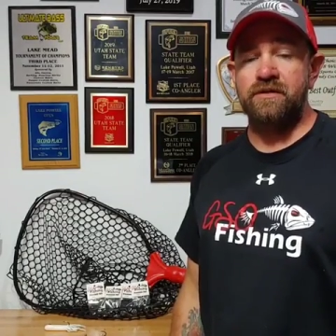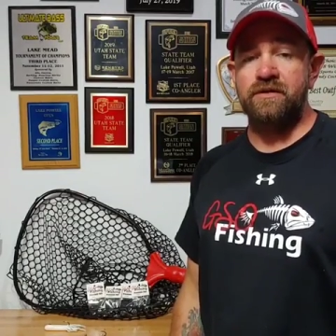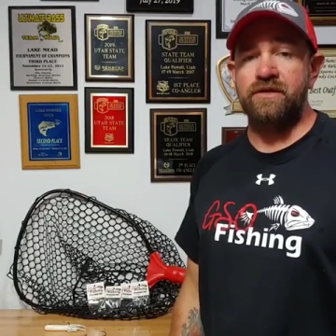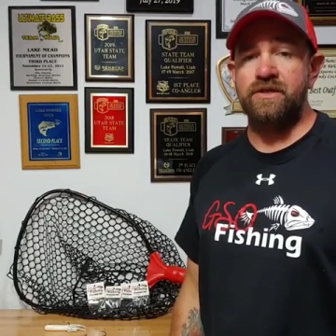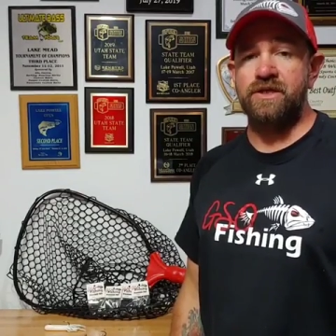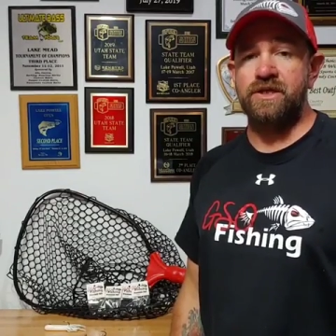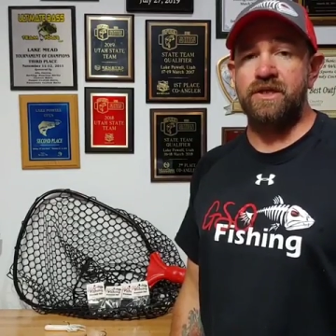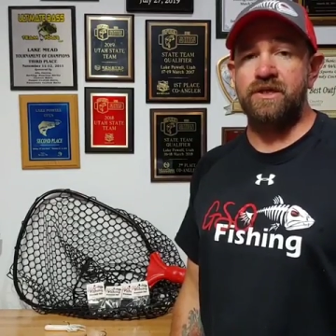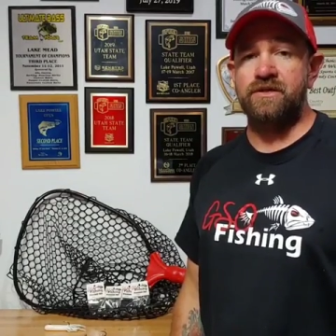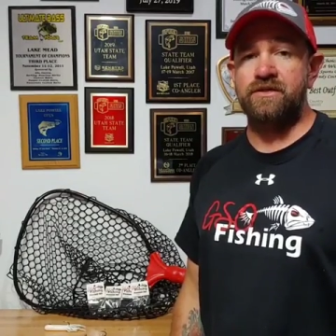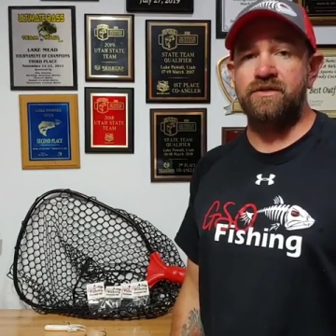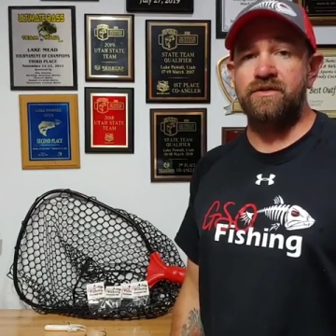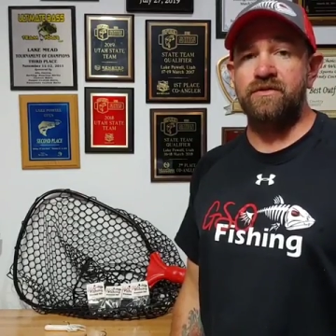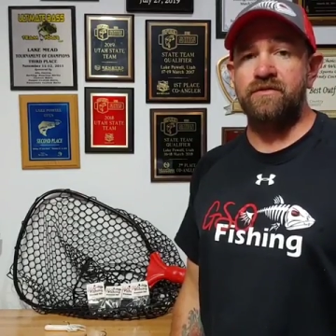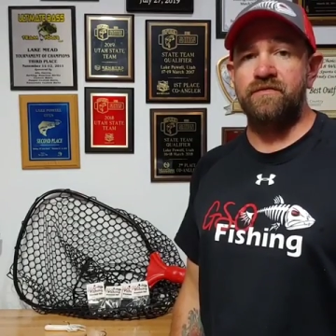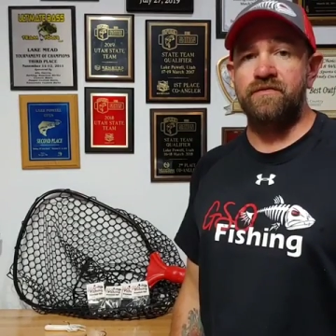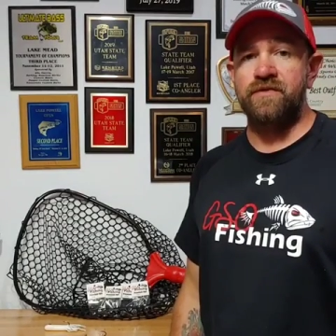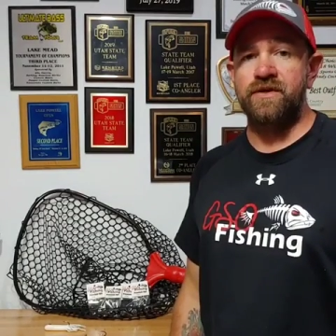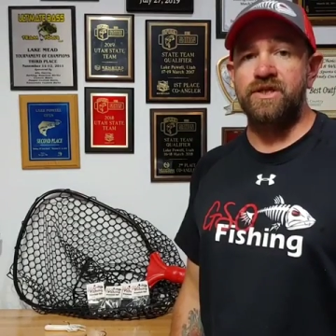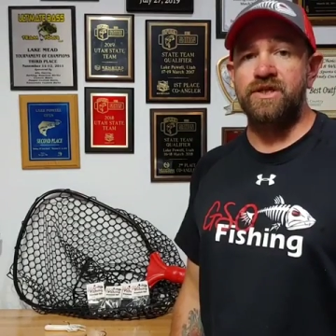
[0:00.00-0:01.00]
and
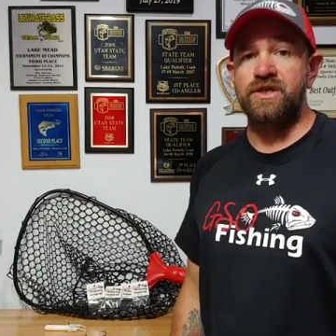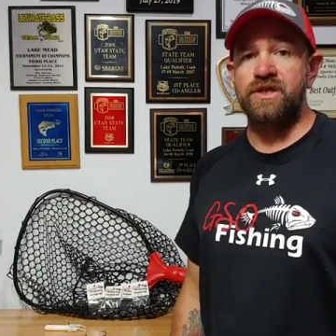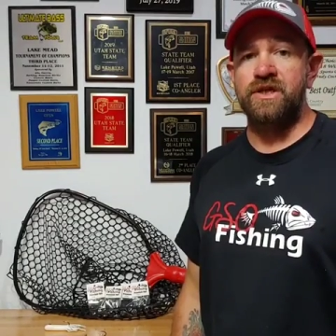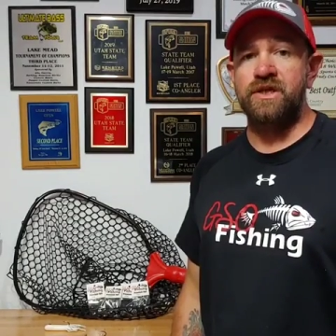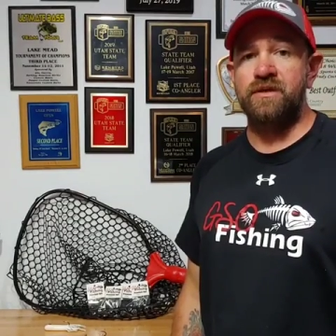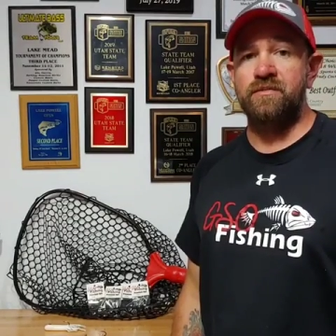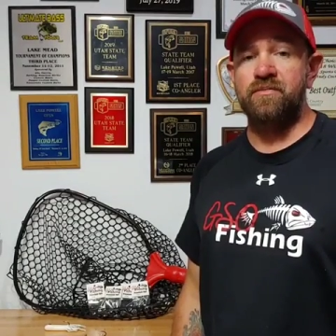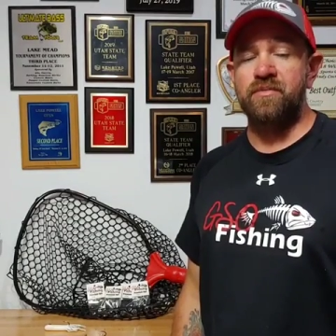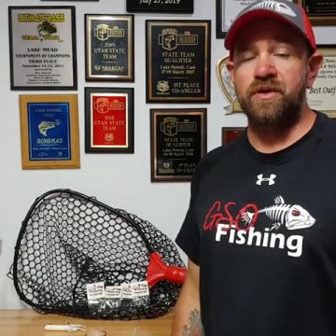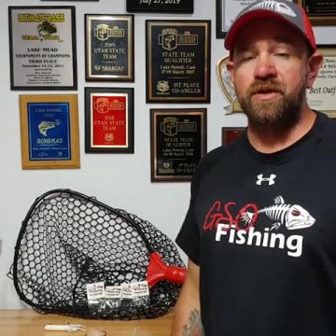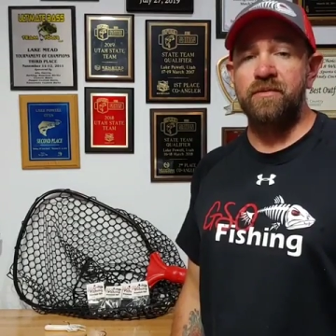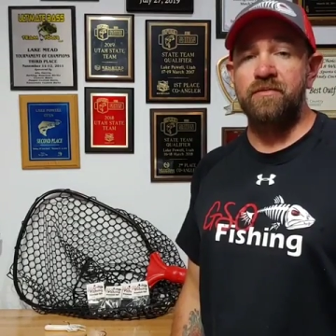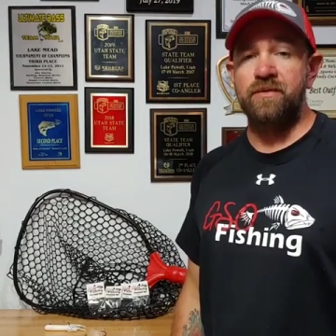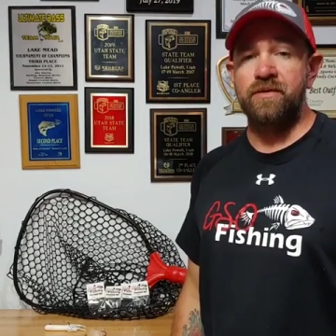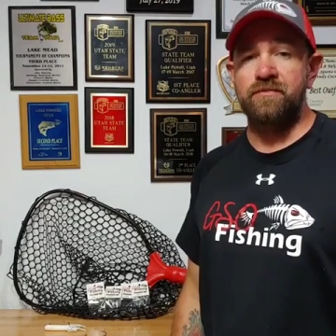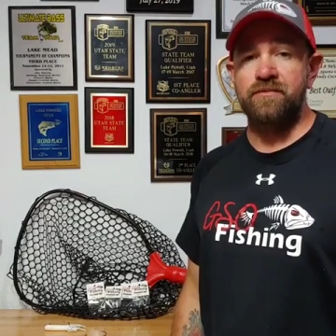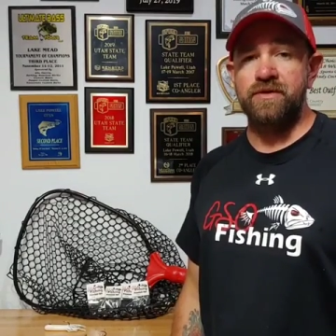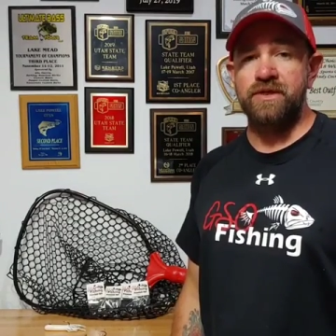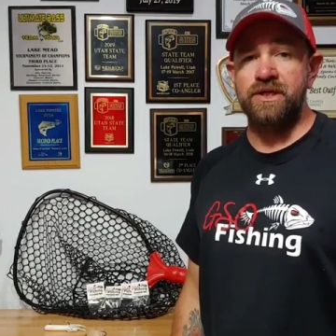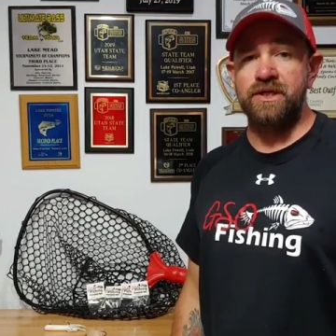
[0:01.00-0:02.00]
GSO Fishing
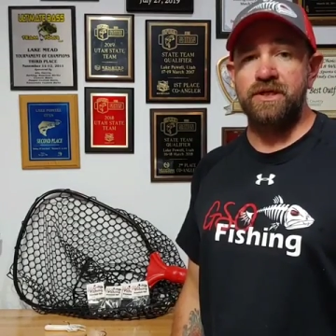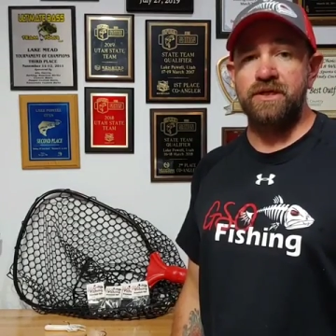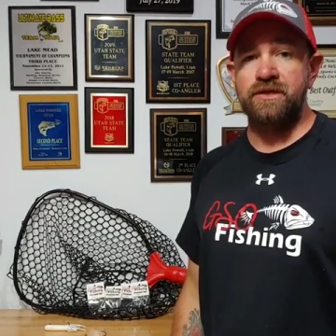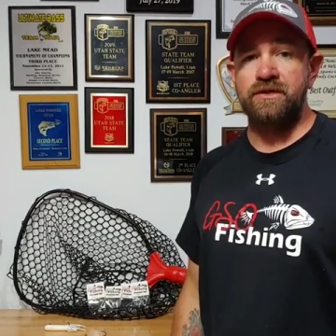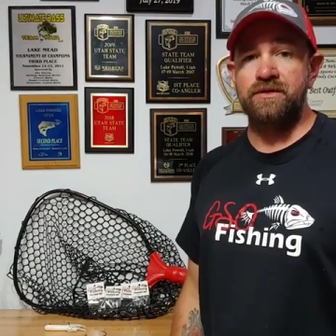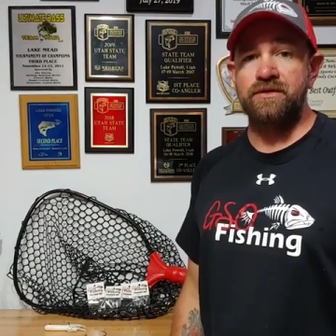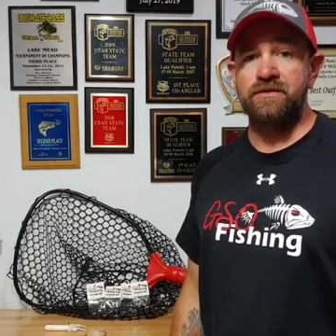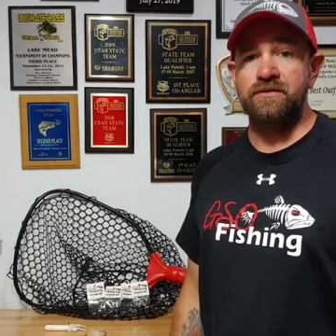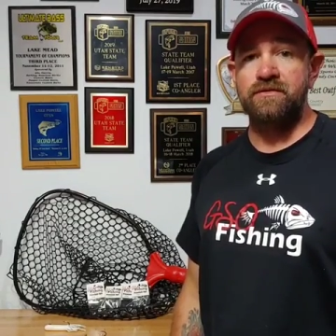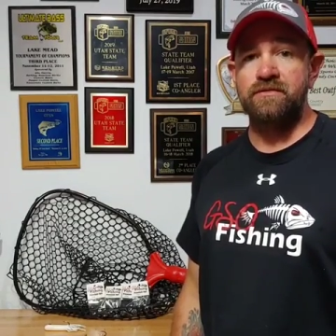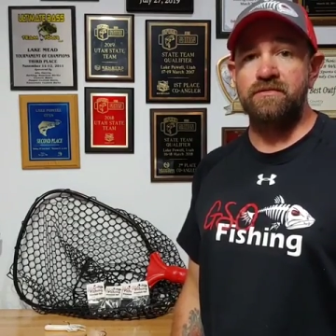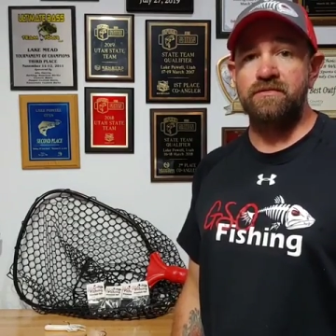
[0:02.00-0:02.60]
Premium Jigs.